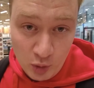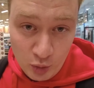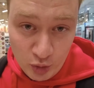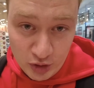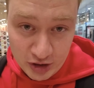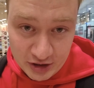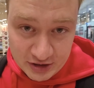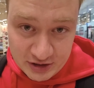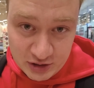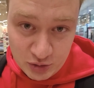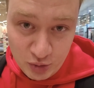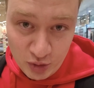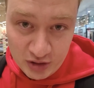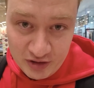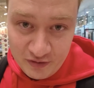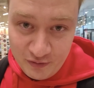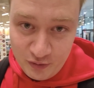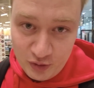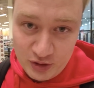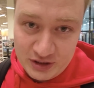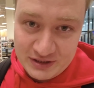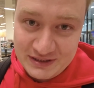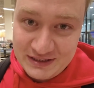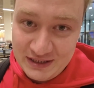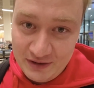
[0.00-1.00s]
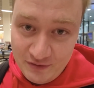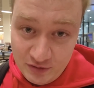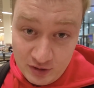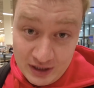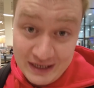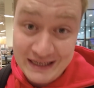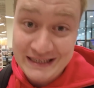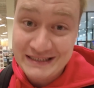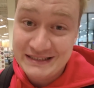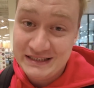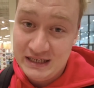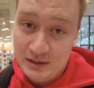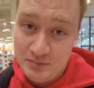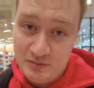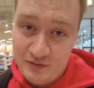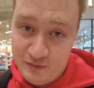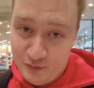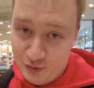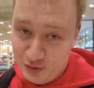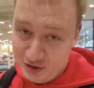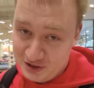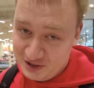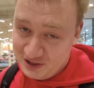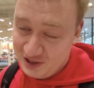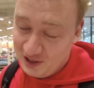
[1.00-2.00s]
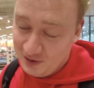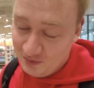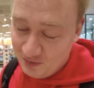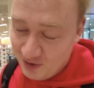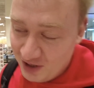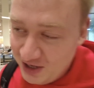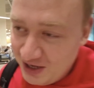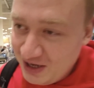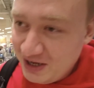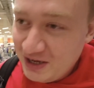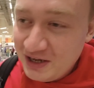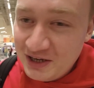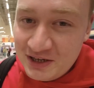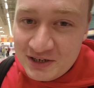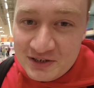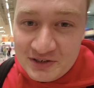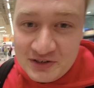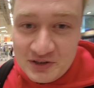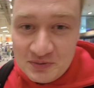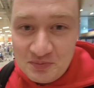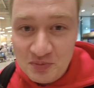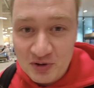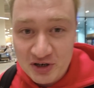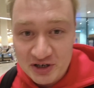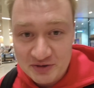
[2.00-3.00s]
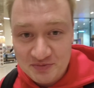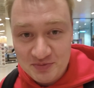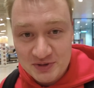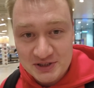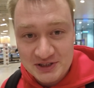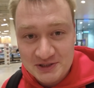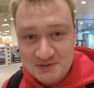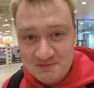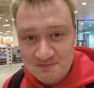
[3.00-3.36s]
works 24/7, except for some departments.